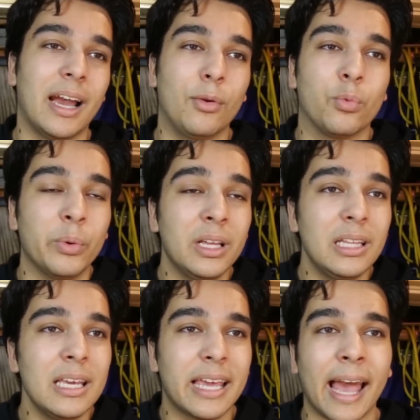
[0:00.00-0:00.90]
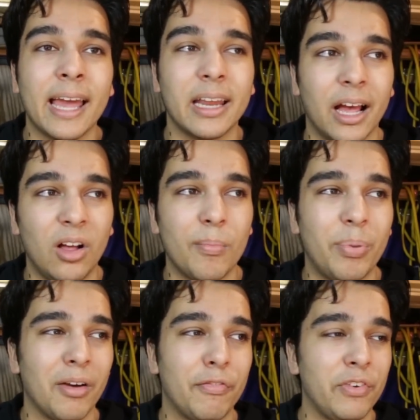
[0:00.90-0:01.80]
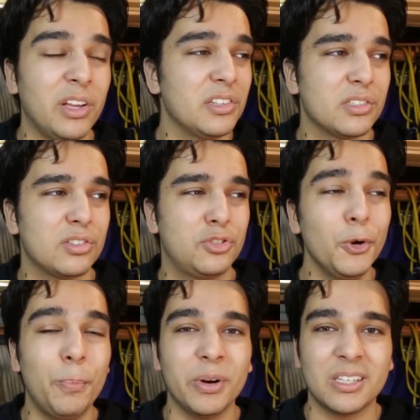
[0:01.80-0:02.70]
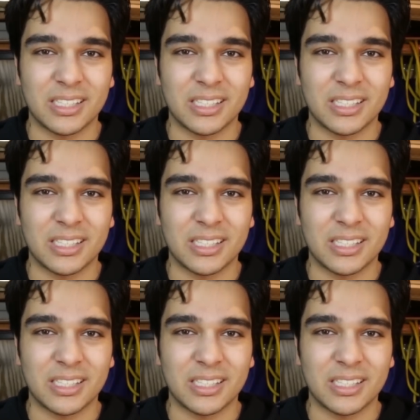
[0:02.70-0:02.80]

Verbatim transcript: I really can't help but feel super